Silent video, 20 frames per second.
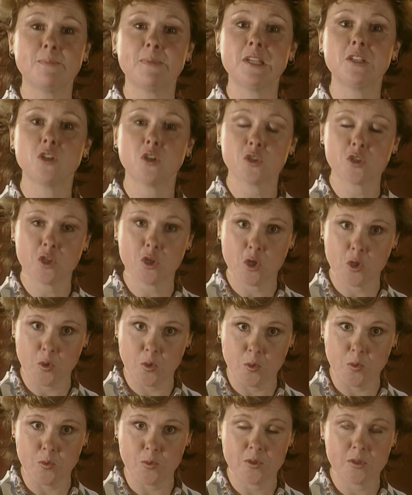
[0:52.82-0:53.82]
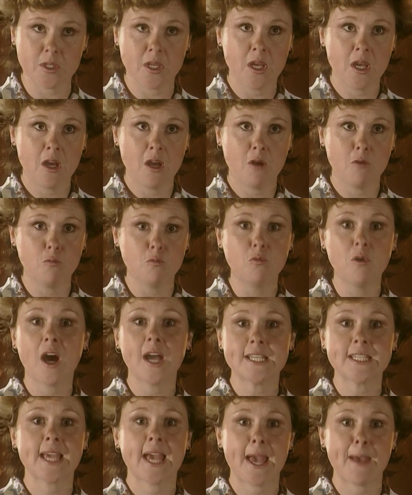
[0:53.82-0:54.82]
to be Doctor Who's
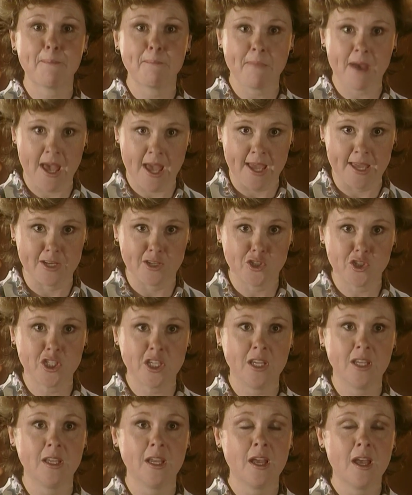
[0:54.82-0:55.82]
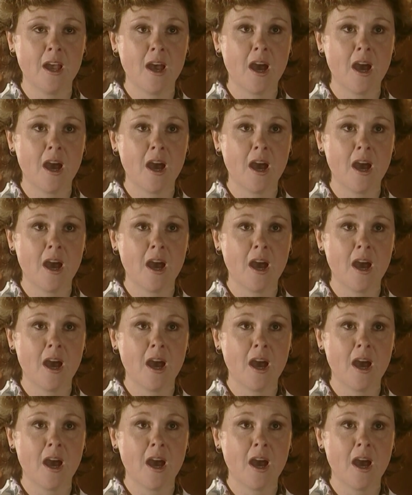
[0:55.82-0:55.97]
right-hand man. She